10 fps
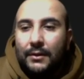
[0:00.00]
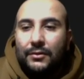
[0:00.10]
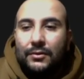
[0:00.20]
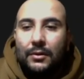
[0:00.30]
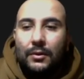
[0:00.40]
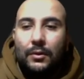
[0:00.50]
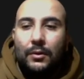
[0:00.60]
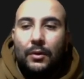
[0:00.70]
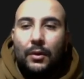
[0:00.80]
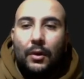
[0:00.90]

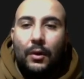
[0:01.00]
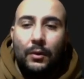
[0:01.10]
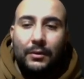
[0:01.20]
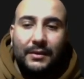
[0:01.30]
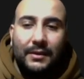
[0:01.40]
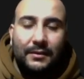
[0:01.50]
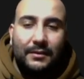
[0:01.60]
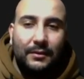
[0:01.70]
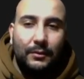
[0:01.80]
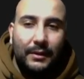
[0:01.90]
So all things
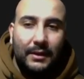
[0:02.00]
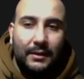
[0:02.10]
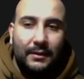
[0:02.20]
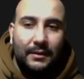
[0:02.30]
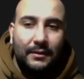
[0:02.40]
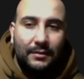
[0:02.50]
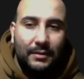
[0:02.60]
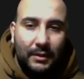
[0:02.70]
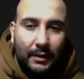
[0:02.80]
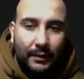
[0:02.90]
you need is
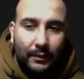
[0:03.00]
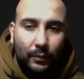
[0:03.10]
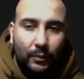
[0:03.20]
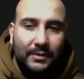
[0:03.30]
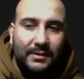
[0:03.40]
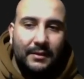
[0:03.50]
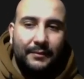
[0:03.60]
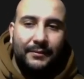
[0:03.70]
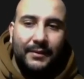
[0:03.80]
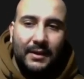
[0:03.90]
here with a
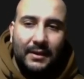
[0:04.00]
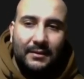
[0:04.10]
very